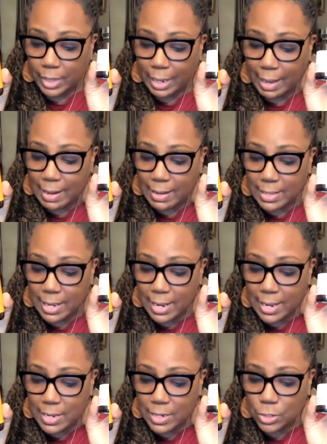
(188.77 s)
And
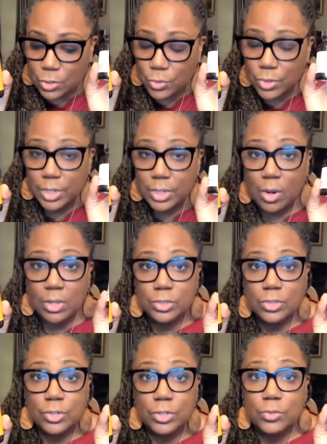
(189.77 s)
then you could
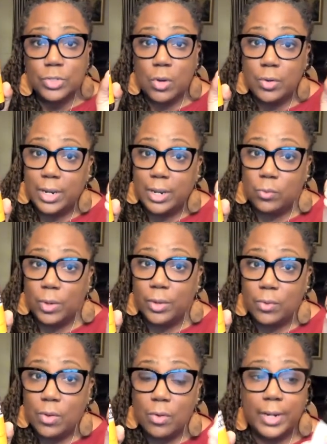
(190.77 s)
also use coconut oil.
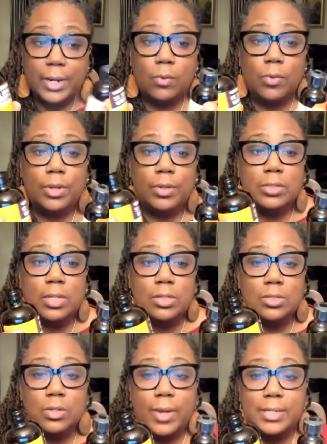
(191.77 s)
Coconut oil is
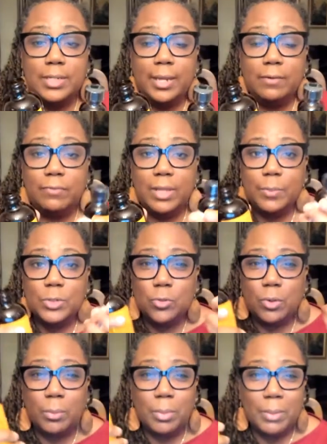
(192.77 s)
also
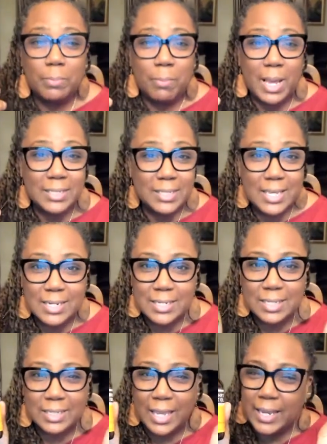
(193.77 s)
anti-inflammatory, but my skin
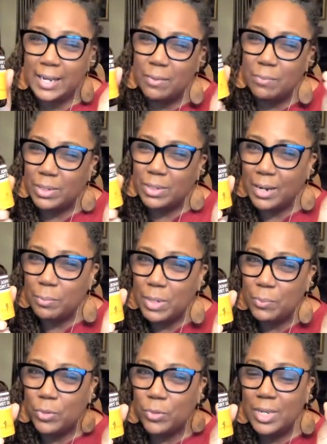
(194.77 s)
doesn't like it. And a lot of
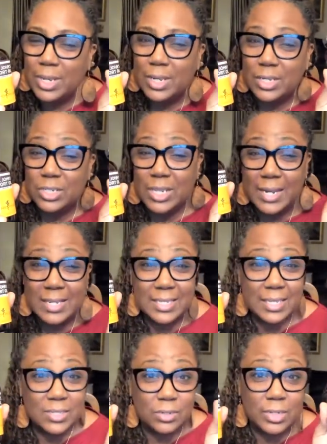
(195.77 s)
people, it just kind of
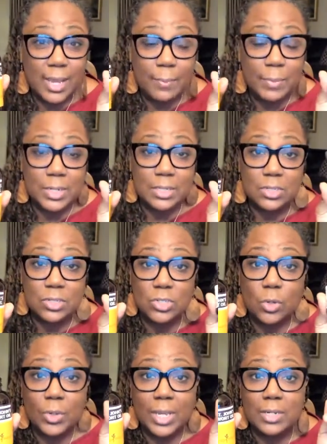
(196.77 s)
sits on top. It doesn't
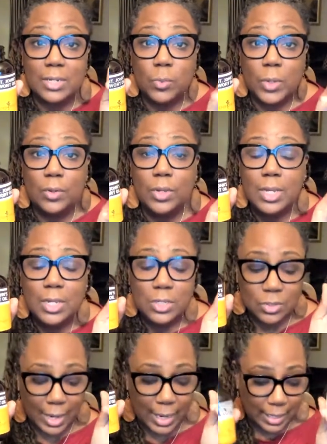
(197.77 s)
soak in as well.
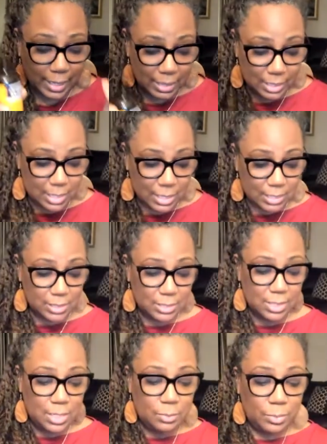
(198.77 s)
So I like these,
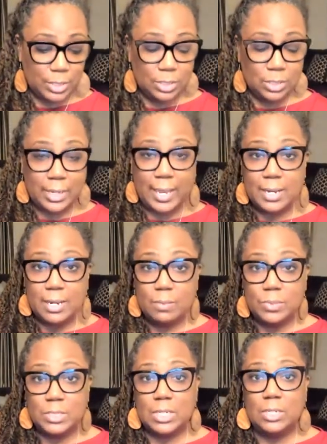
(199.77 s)
but look at hemp
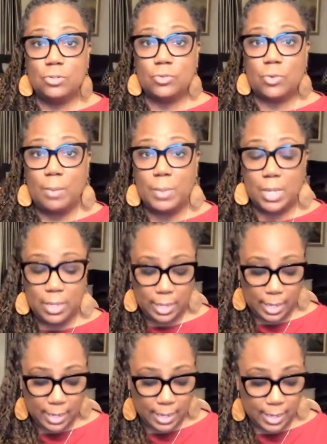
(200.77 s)
seed, trauma,
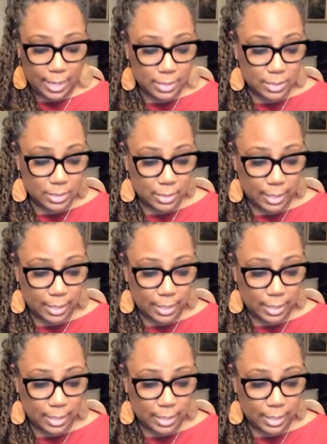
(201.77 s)
and